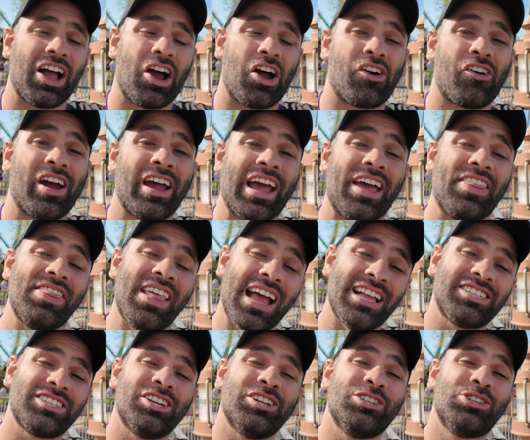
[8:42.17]
All right, and
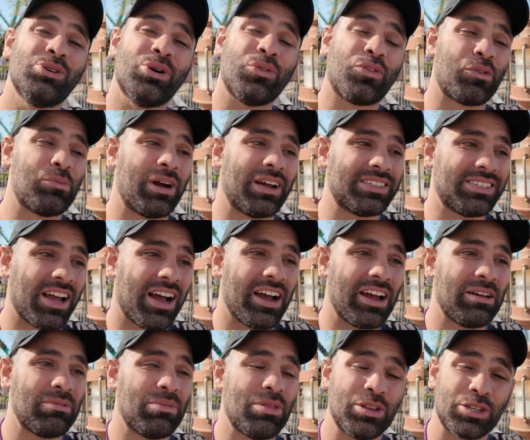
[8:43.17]
that's gonna do it for my
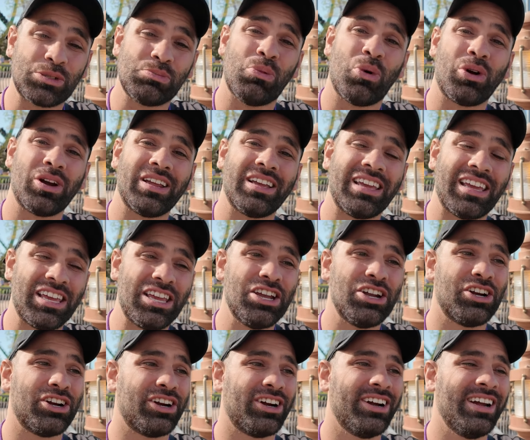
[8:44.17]
time this morning
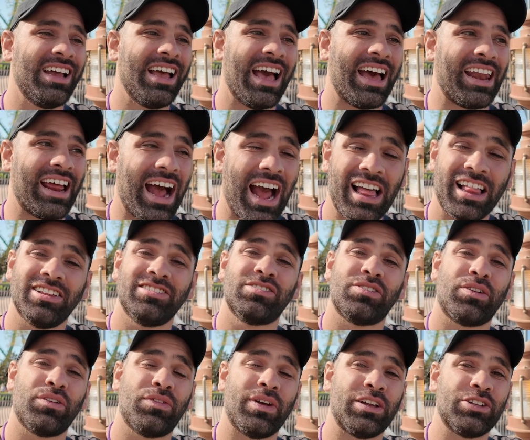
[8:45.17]
here at Islands
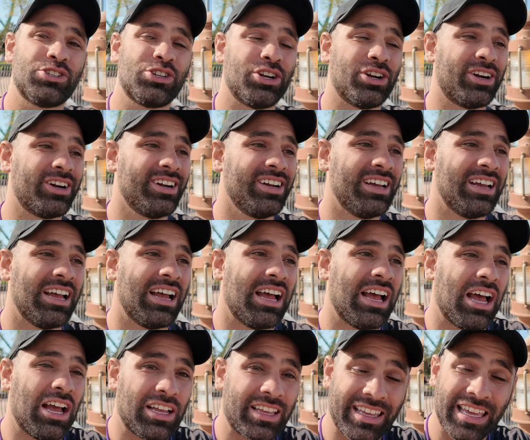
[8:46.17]
of Adventure.
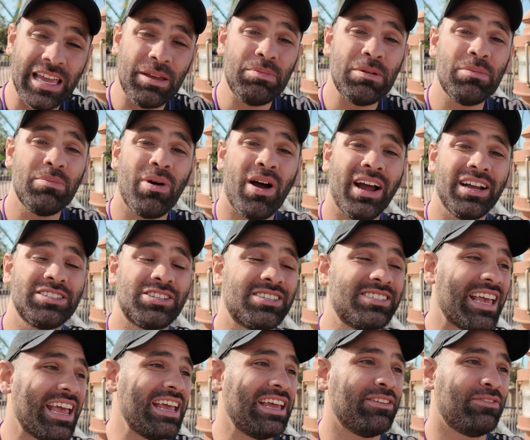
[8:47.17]
Keep in mind to
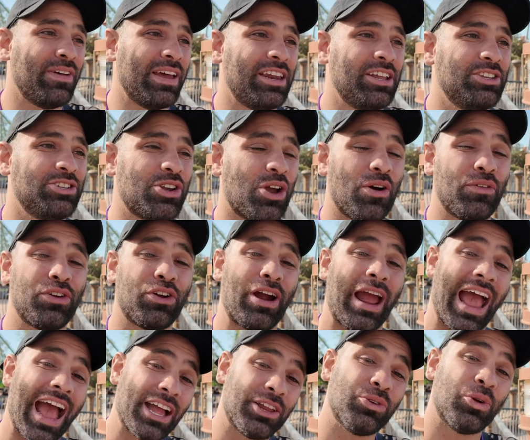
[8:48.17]
take advantage of
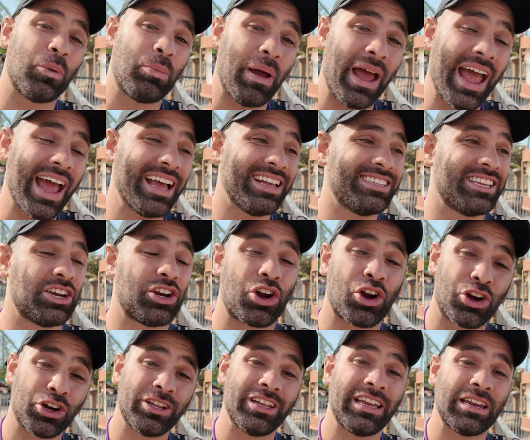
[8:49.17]
your annual pass and
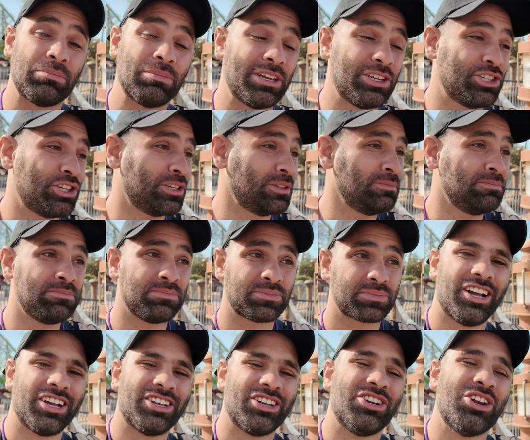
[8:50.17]
early admission.
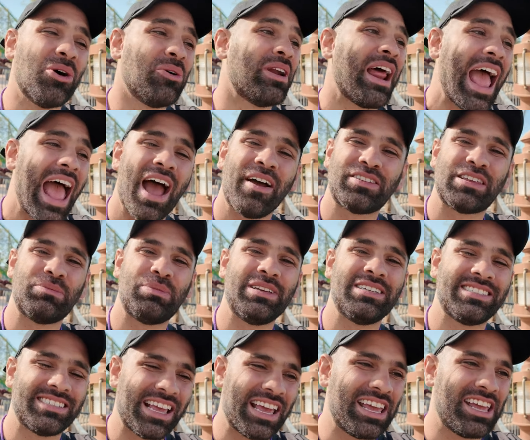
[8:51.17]
You don't have to be
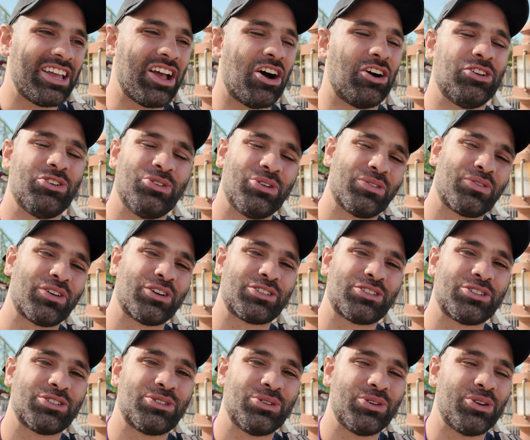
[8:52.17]
staying on
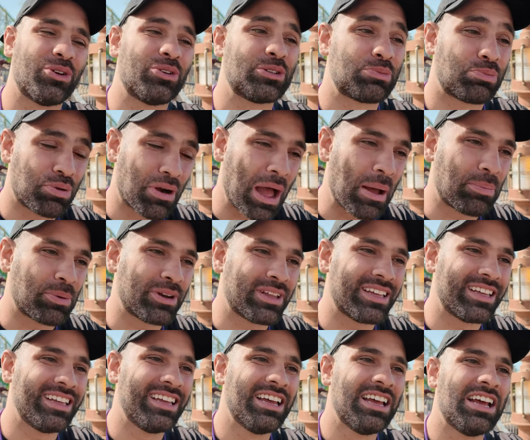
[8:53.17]
Universal Studios
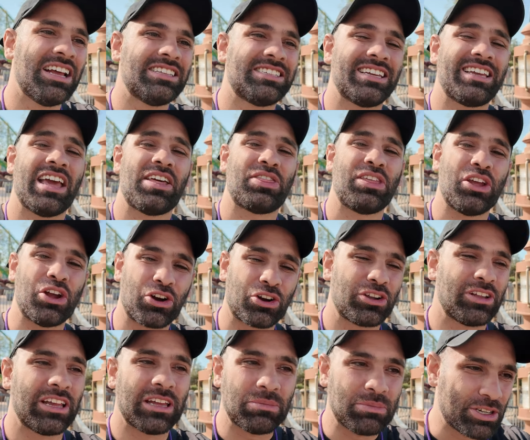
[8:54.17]
property to get the
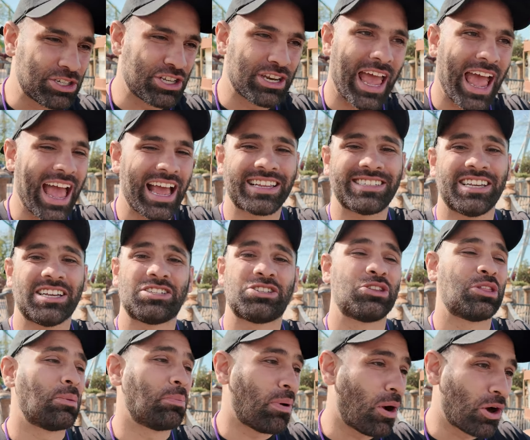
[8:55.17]
early admission access to
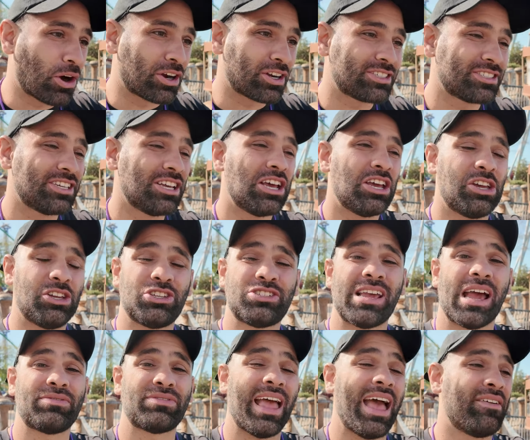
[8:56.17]
the parks. You just
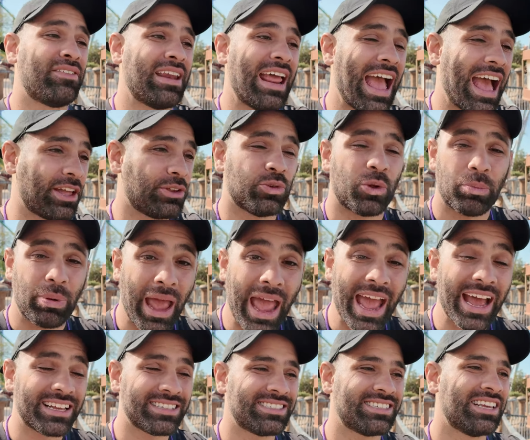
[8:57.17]
have to have an annual
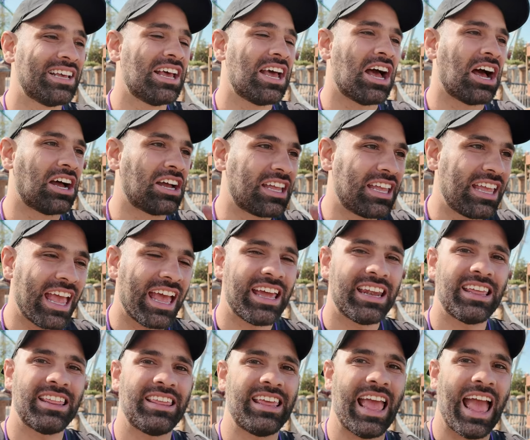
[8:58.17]
pass. Again,
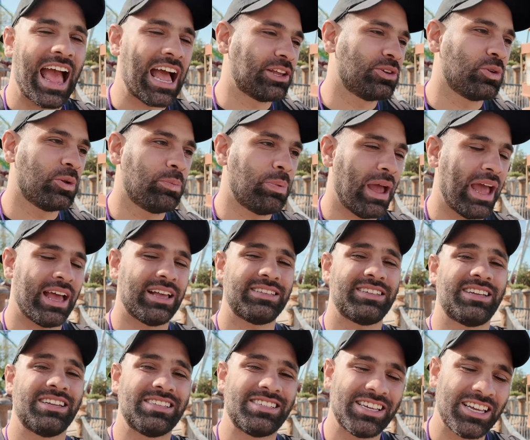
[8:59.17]
the annual pass
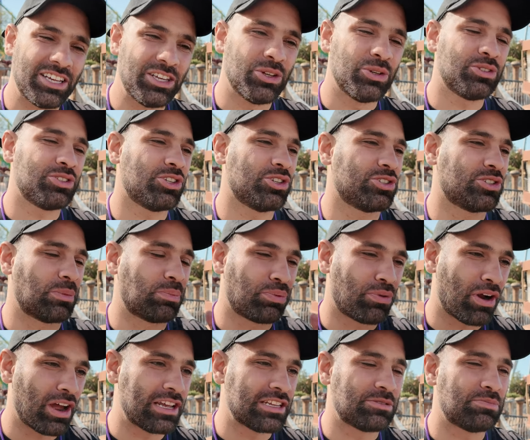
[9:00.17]
continues to
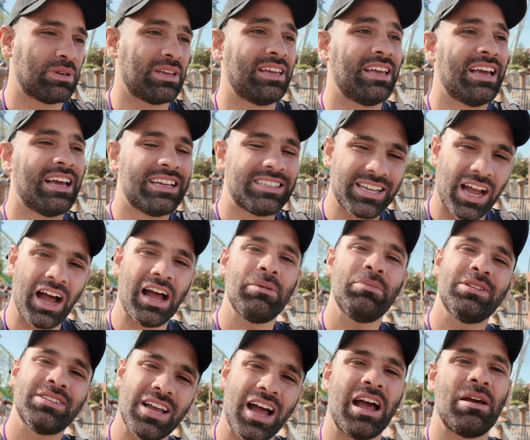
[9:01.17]
surprise me time
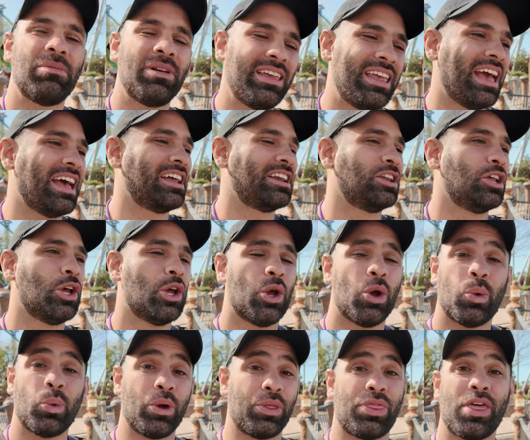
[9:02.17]
and time again
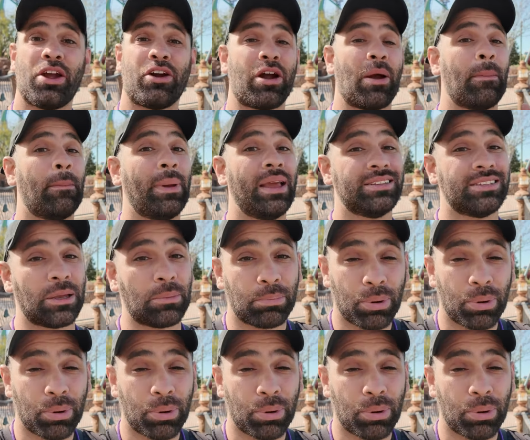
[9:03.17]
with their amazing